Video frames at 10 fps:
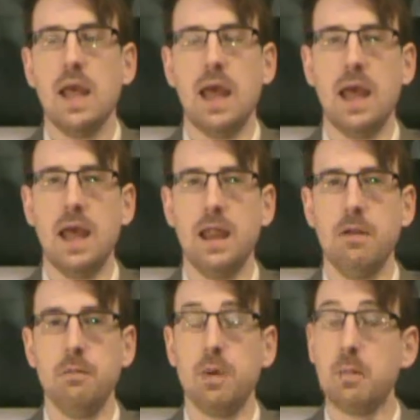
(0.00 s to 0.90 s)

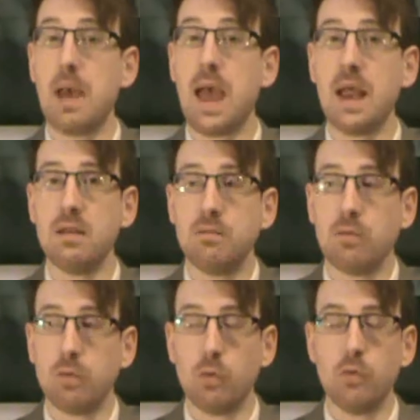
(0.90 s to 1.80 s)
And McMahon
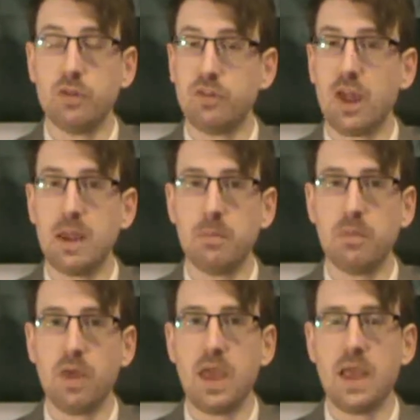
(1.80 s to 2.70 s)
thought the same
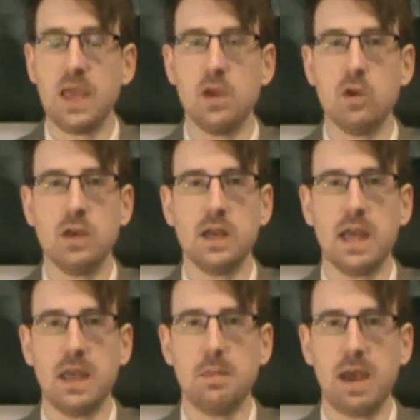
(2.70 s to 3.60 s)
thing. He couldn't
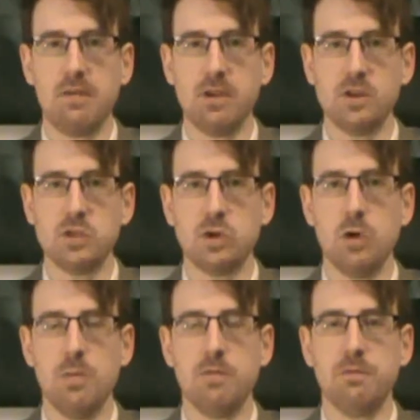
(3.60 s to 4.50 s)
keep having
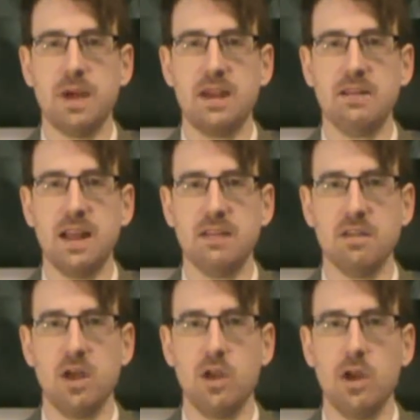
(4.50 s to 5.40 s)
Strowman face
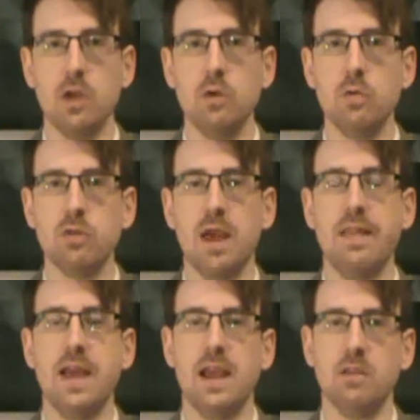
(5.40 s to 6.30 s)
Lesnar and lose,
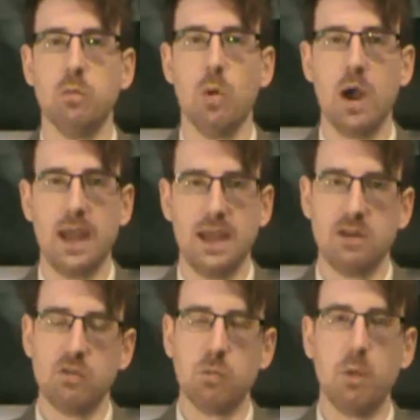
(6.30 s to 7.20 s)
and that is why he
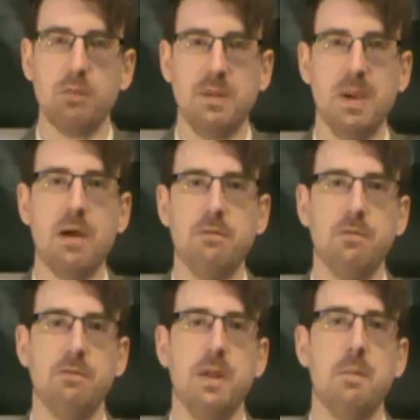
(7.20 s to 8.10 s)
swapped him out for
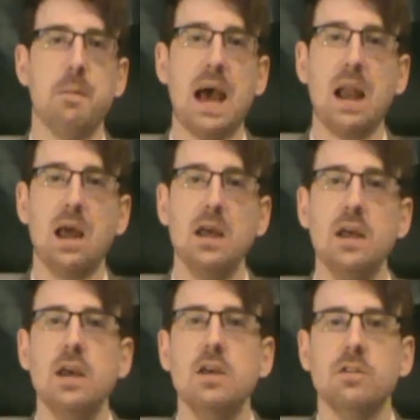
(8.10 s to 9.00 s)
Finn Balor,
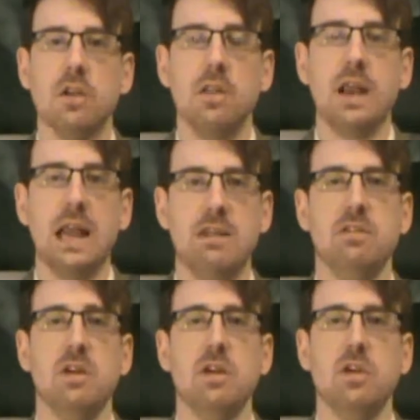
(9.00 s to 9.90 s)
so that
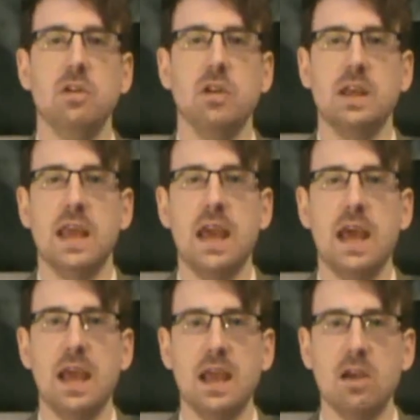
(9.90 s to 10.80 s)
Lesnar could
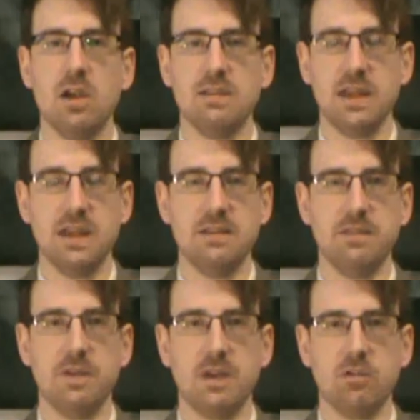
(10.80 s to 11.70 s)
get a nice
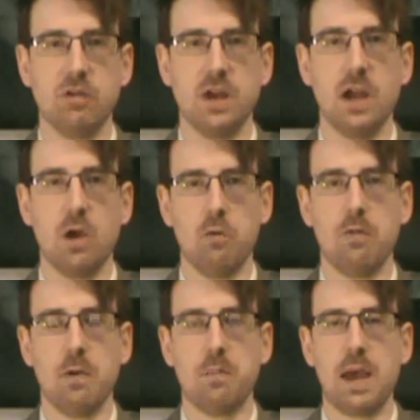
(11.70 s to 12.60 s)
easy victory
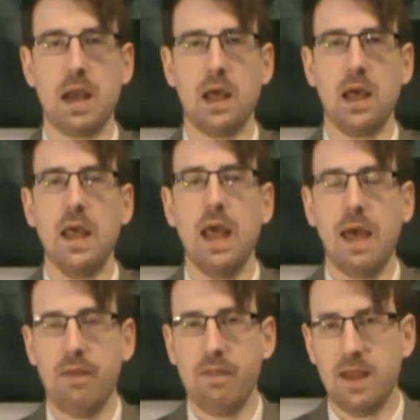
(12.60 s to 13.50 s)
over Balor
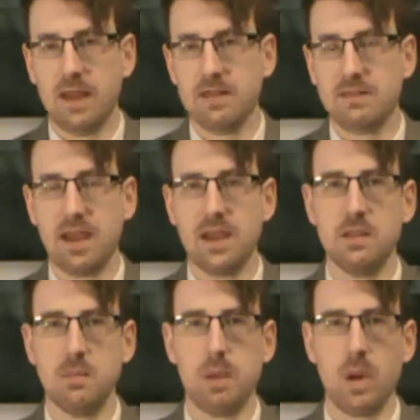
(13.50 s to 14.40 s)
and then
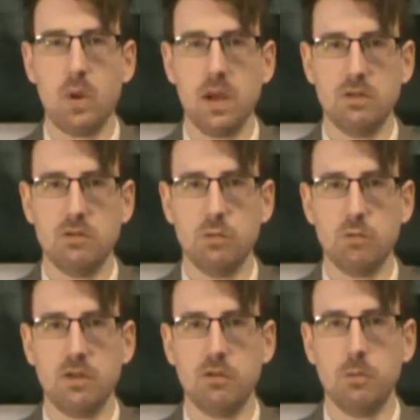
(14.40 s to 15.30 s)
take the belt into
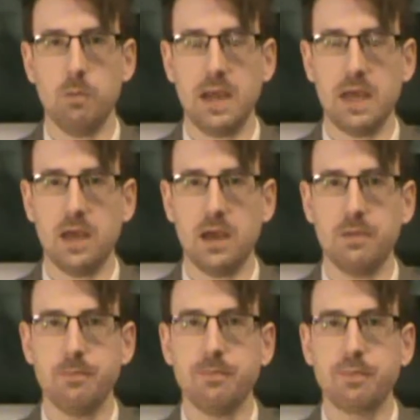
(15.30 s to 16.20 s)
WrestleMania.
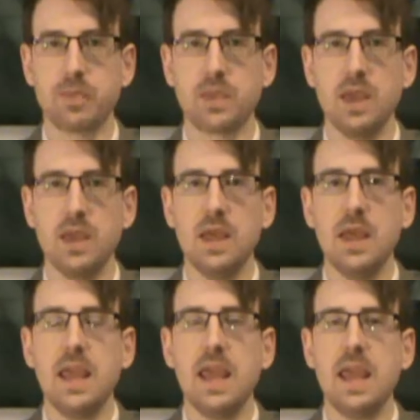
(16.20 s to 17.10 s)

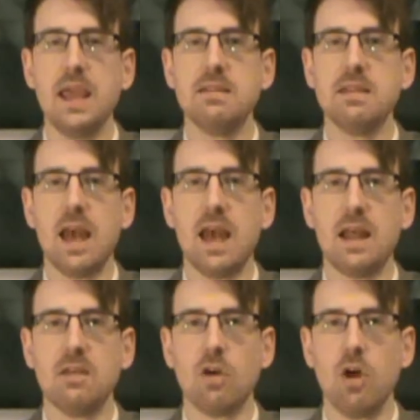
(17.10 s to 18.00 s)
He is,
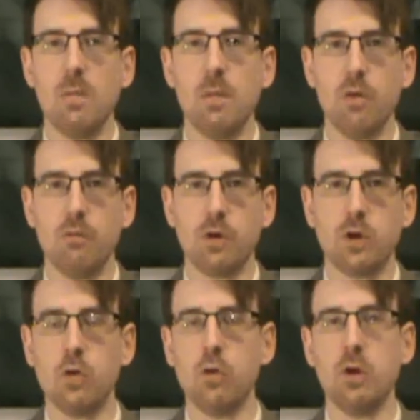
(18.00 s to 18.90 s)
at time of
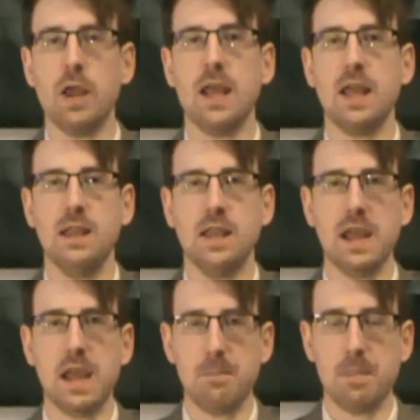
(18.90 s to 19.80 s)
recording,
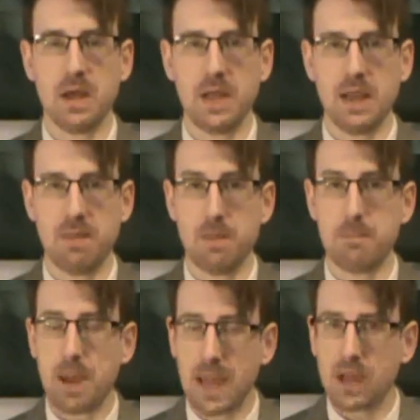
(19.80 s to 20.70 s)
the Money in the
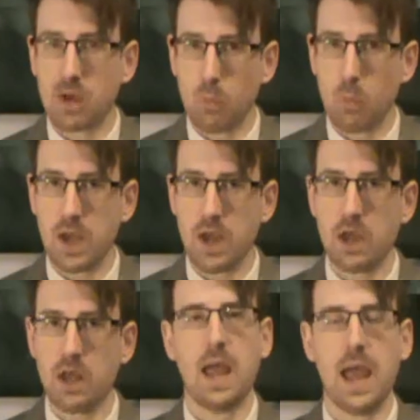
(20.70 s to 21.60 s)
Bank
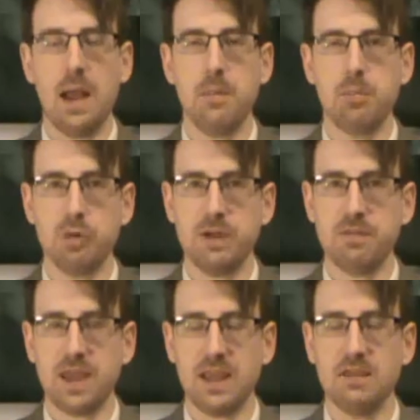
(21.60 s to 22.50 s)
winner and
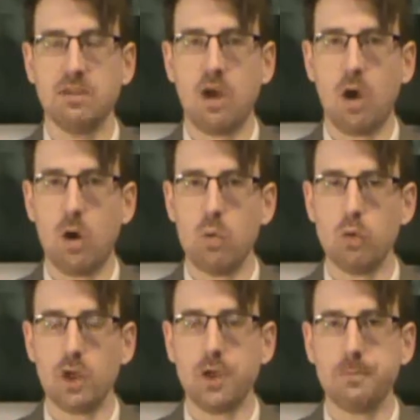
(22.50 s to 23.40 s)
briefcase
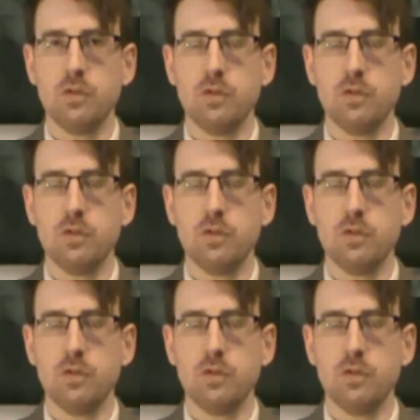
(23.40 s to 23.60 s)
holder.